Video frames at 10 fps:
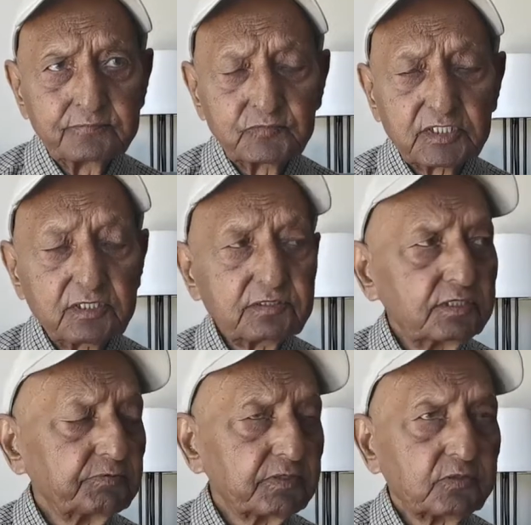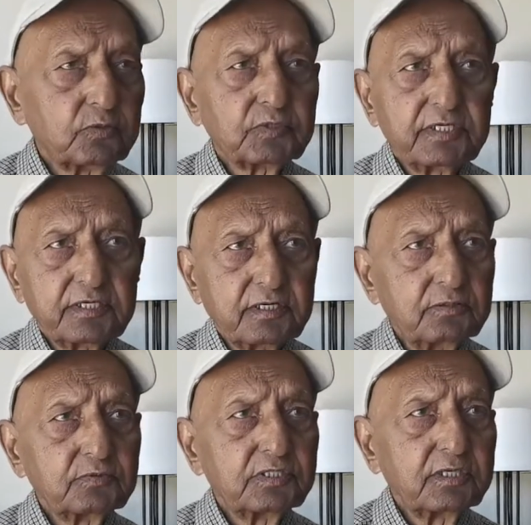because he was looking
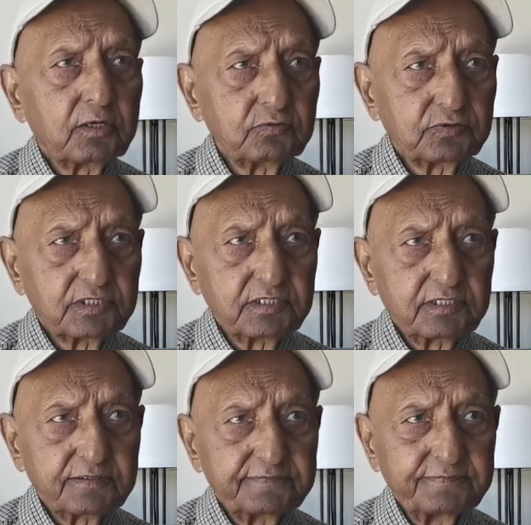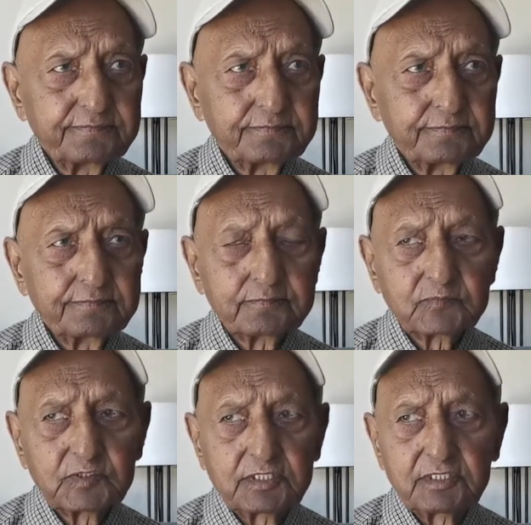around the houses,
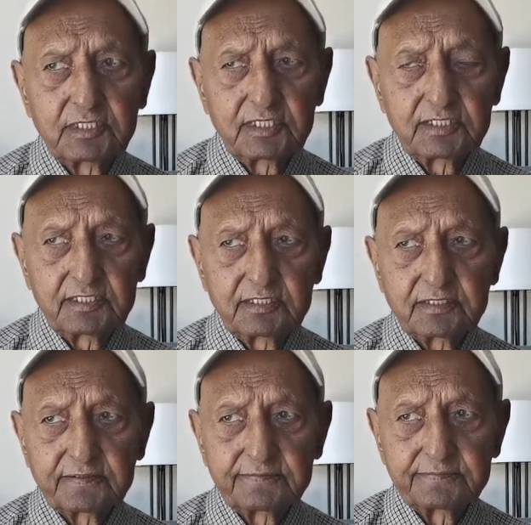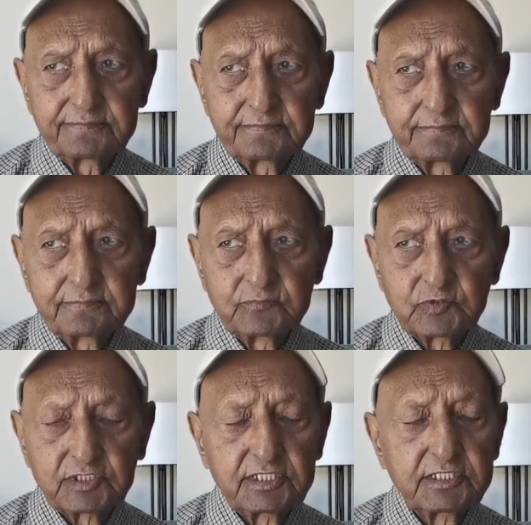and he
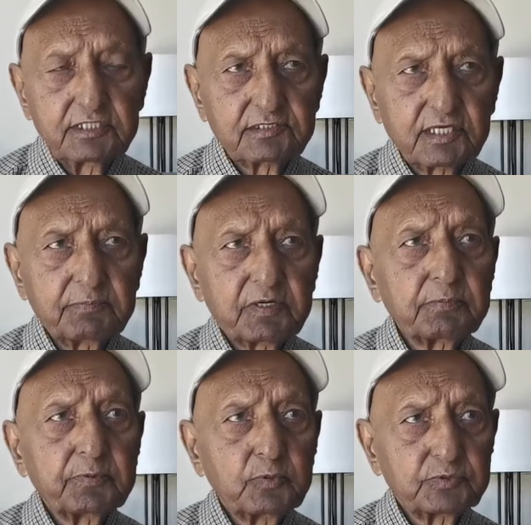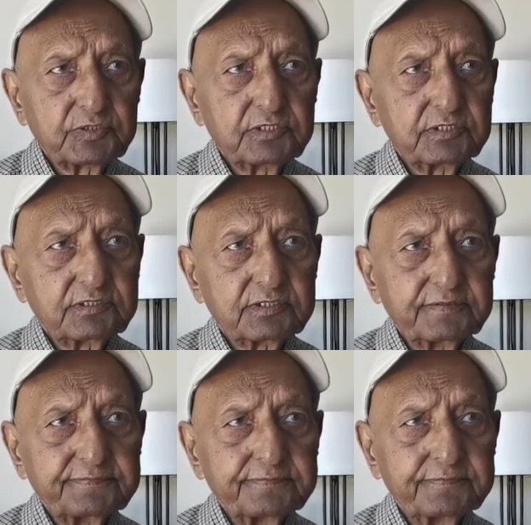seen several posters.
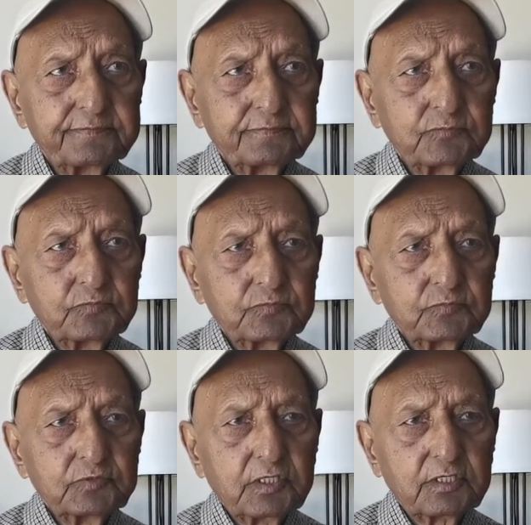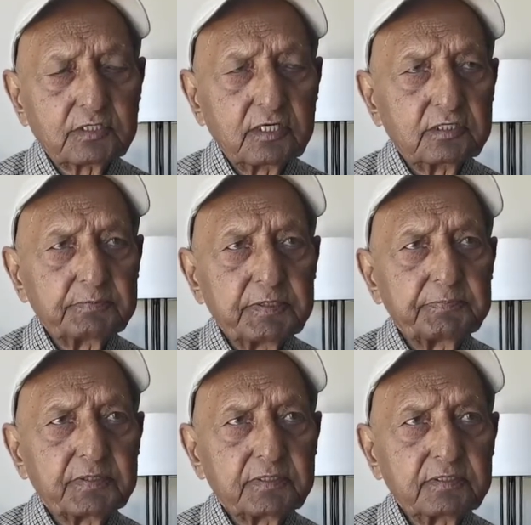Colored
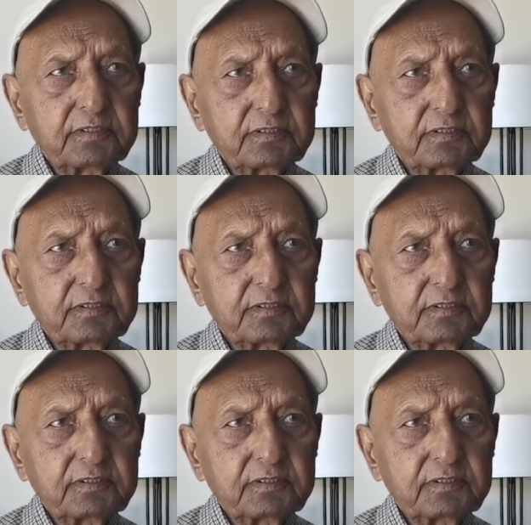people